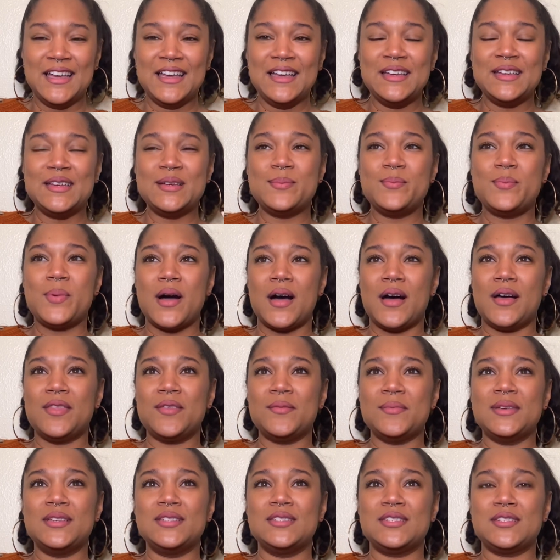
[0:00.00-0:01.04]
It
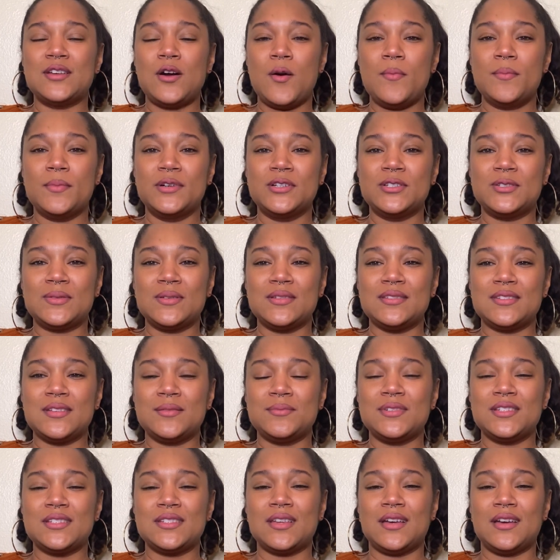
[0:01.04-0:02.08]
bothered me so much because
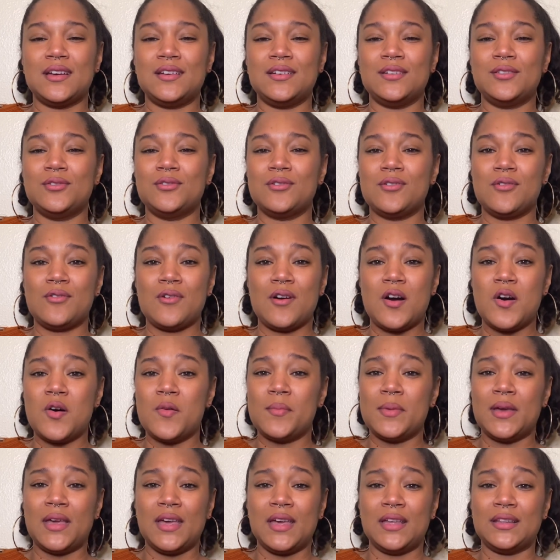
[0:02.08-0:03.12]
I'm just like, you're a grown
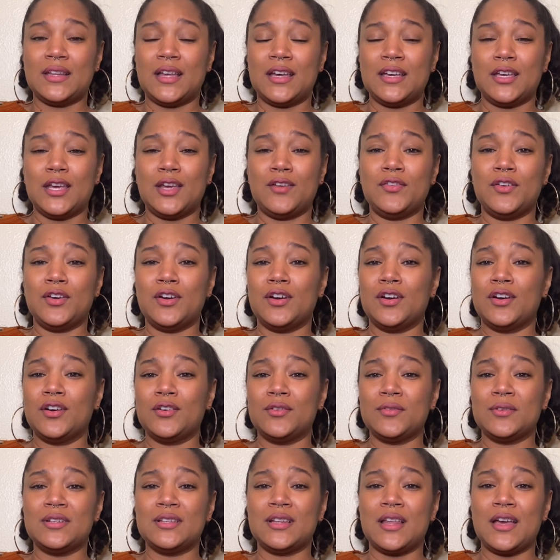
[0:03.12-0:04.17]
man. Like, if you're
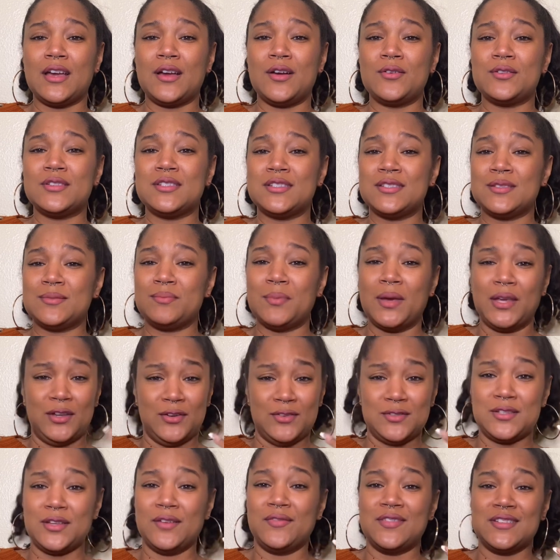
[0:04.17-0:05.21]
hungry, like, go make
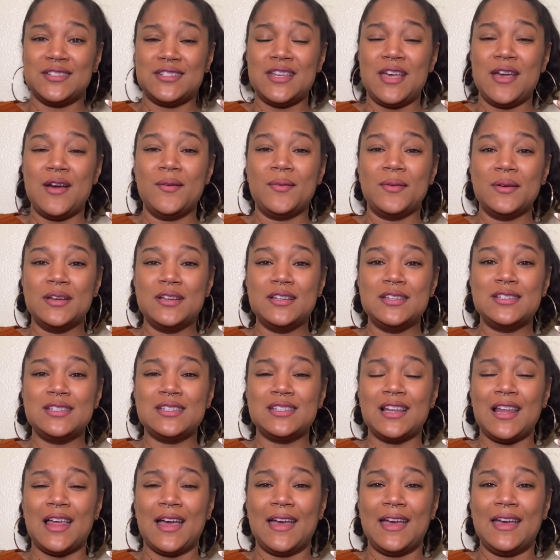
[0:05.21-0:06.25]
yourself a sandwich.
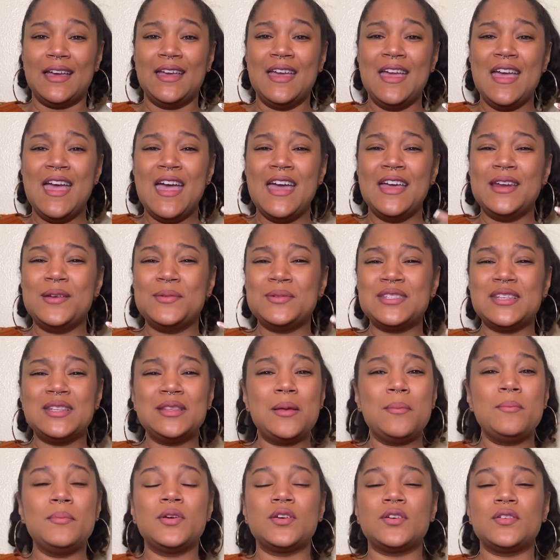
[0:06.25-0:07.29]
Like, and it was in
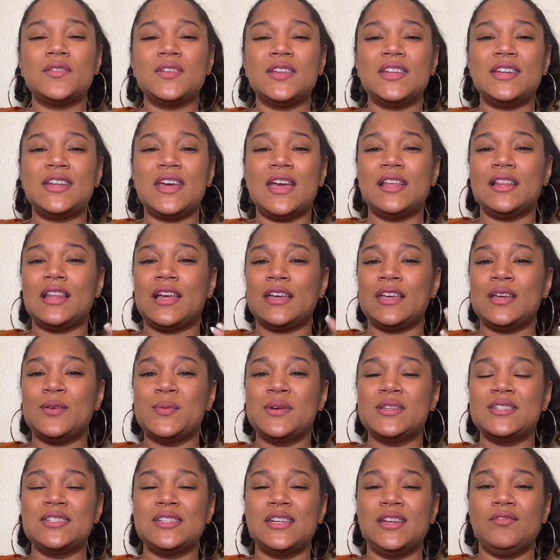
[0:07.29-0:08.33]
the middle of the day. Like, it
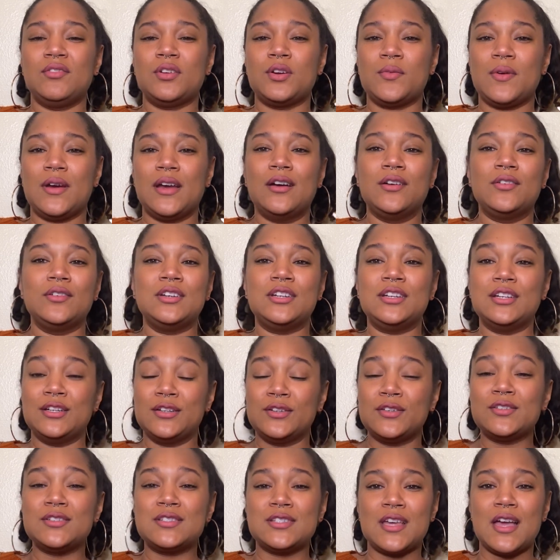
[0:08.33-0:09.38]
wasn't even around
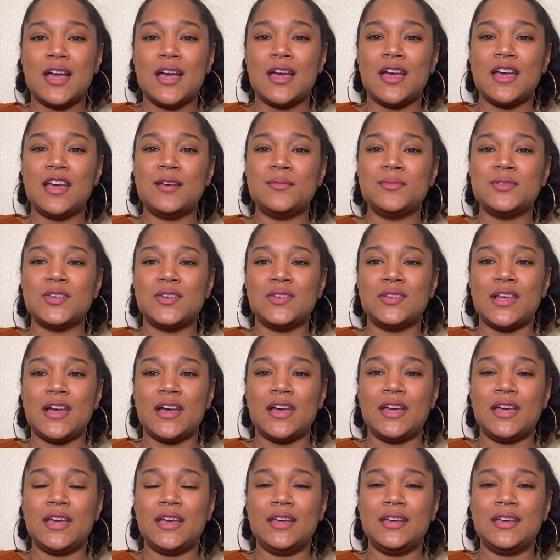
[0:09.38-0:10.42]
dinner time. So,
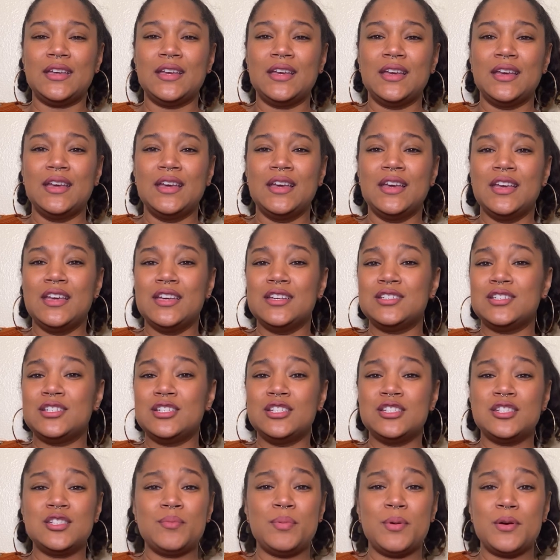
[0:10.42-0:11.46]
like, is
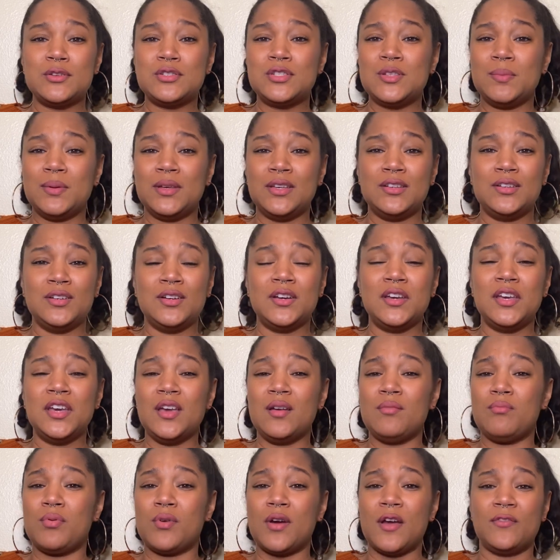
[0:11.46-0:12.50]
she supposed to be
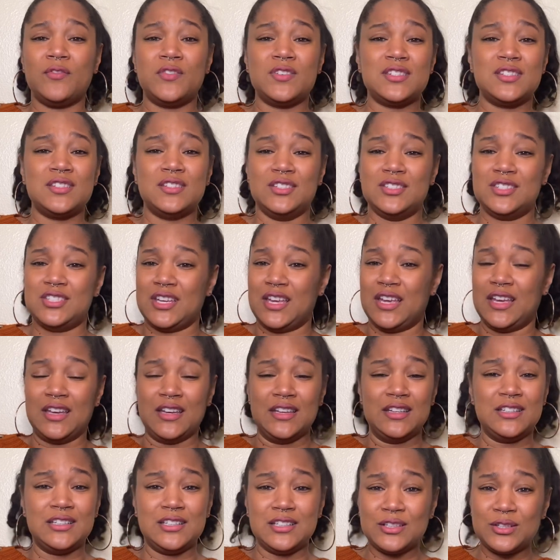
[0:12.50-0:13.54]
cooking breakfast, lunch,
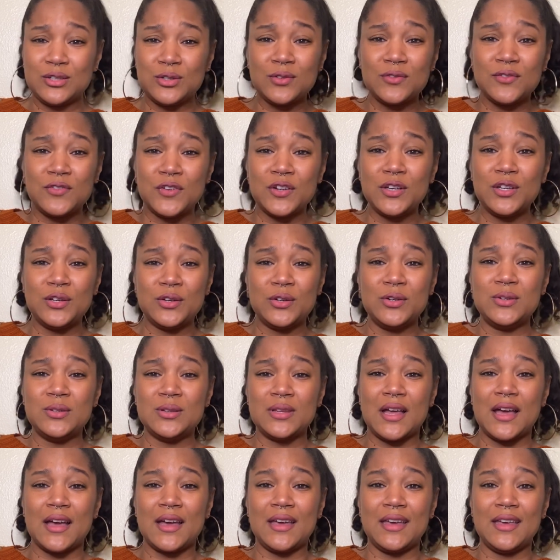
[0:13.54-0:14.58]
and dinner for you?
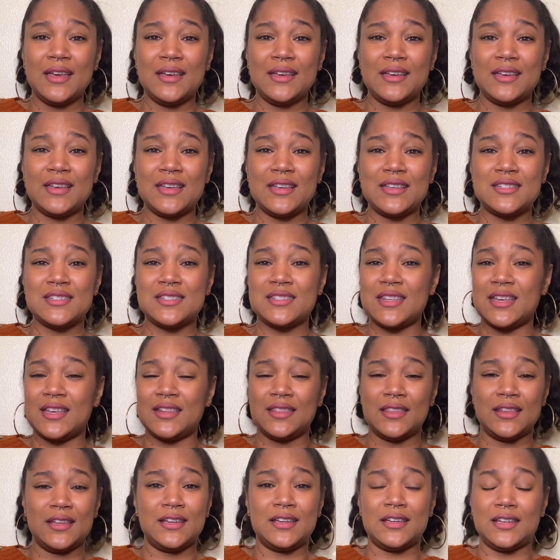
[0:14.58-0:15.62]
Like, is
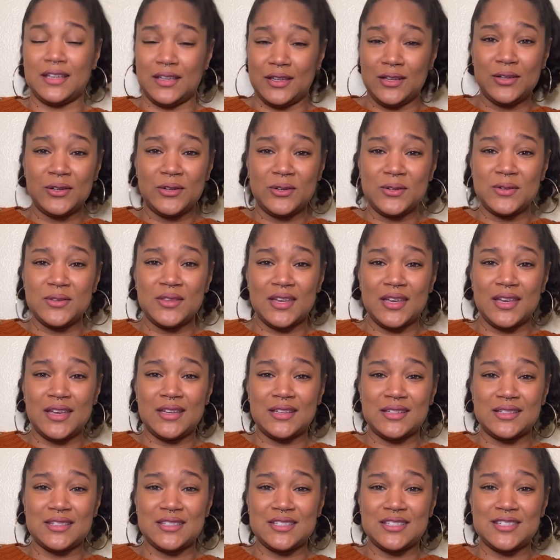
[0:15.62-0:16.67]
that the deal
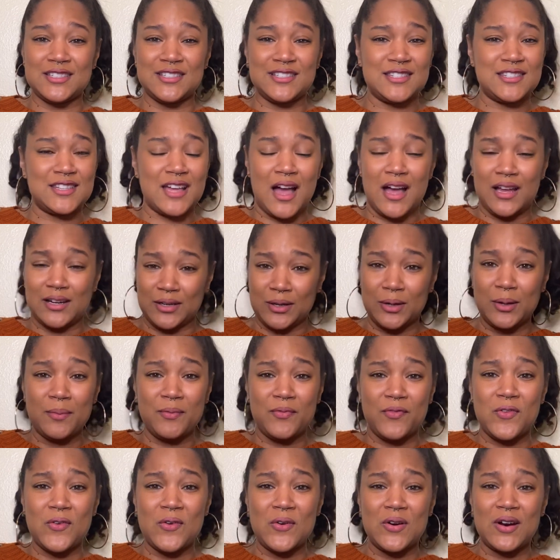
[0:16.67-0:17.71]
that she signed
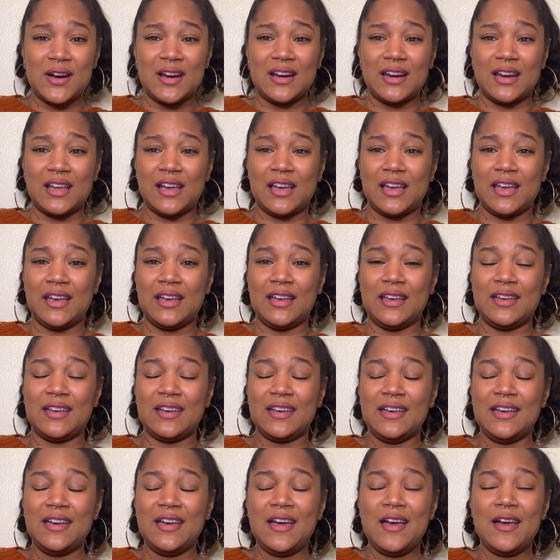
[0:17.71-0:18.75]
up for? Like,
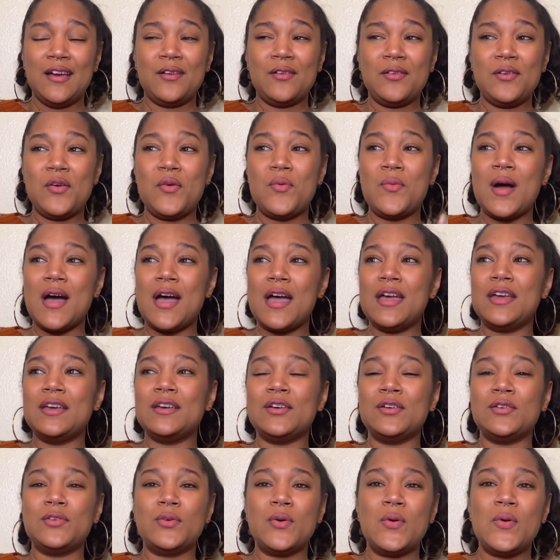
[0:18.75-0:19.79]
I don't know why it
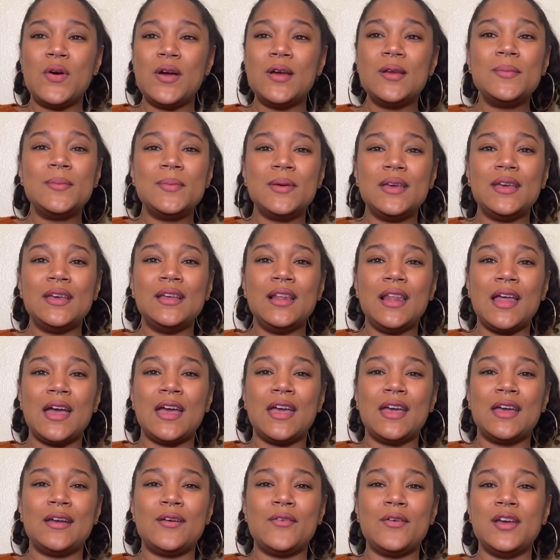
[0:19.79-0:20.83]
annoyed me.
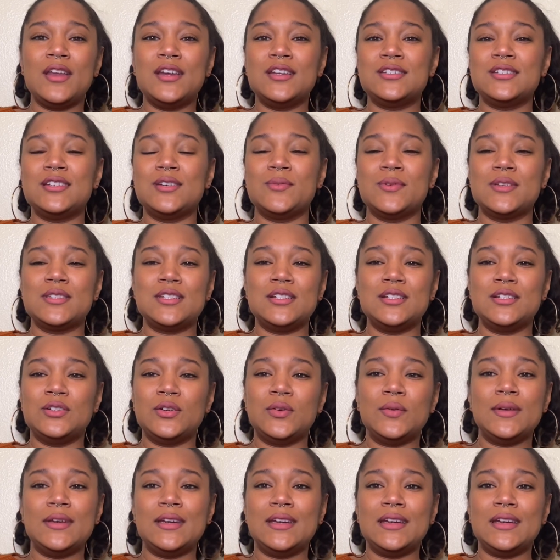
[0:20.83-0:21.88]
Like, granted, she wasn't
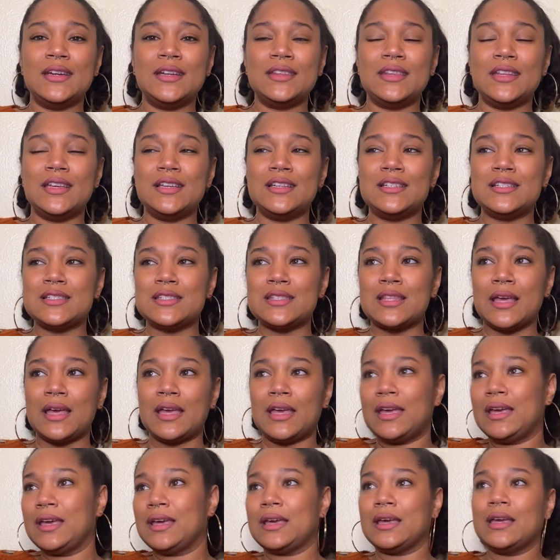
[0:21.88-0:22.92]
doing anything just
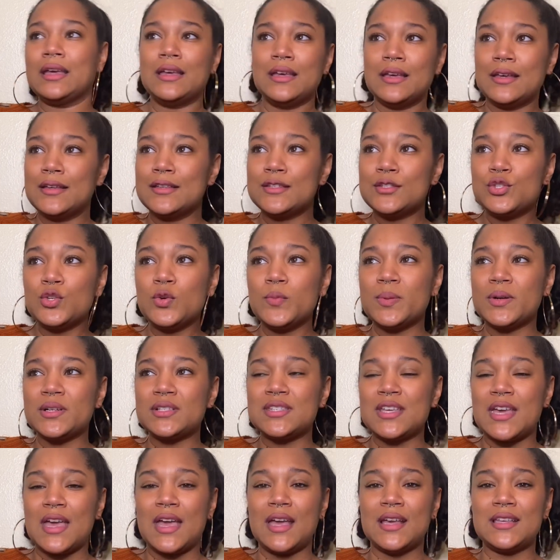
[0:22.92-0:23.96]
like super
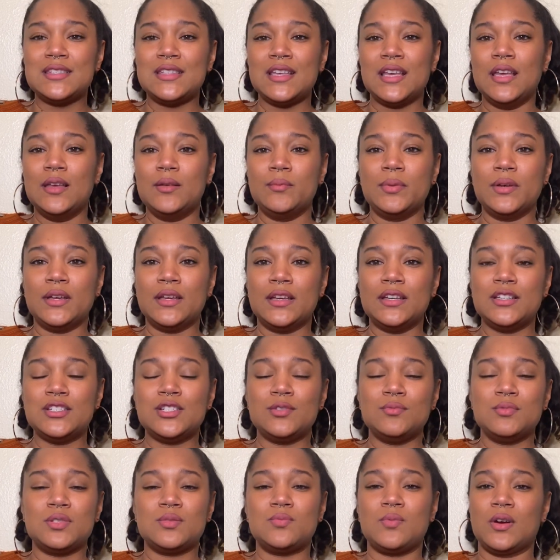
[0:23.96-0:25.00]
taxing, but she
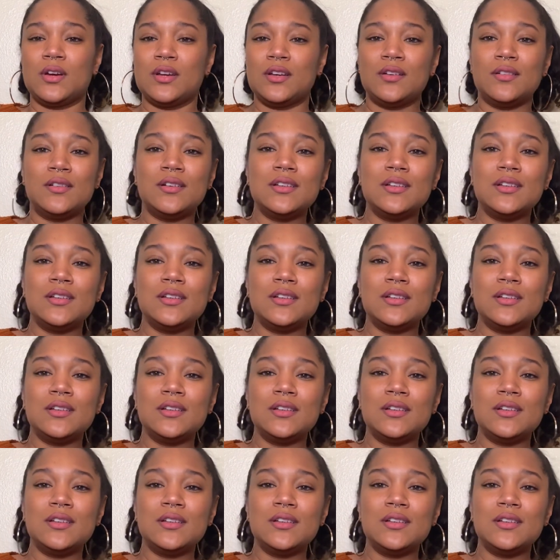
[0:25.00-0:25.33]
was working on her